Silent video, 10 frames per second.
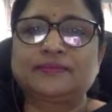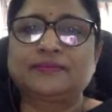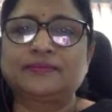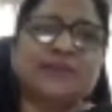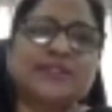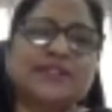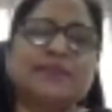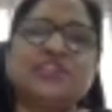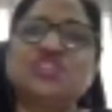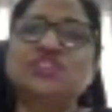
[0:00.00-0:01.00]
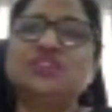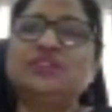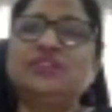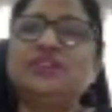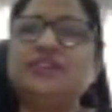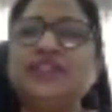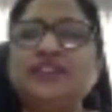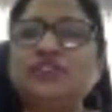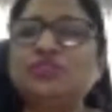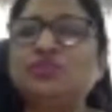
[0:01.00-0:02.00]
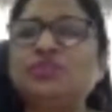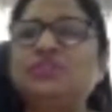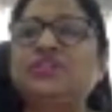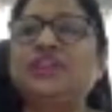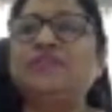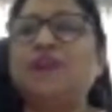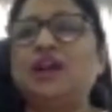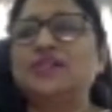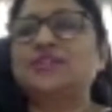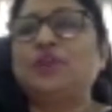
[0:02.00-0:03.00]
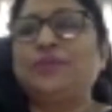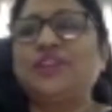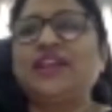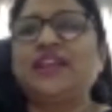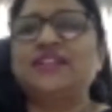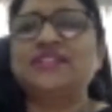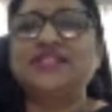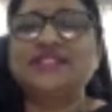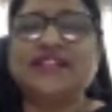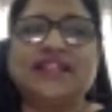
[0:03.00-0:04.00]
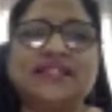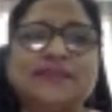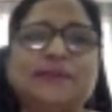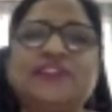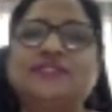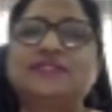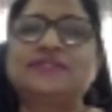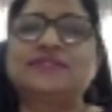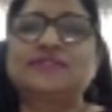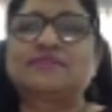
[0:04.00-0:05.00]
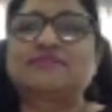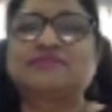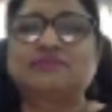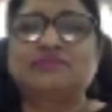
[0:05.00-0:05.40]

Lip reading: as I mentioned earlier, they include trademarks, copyrights, designs, patents,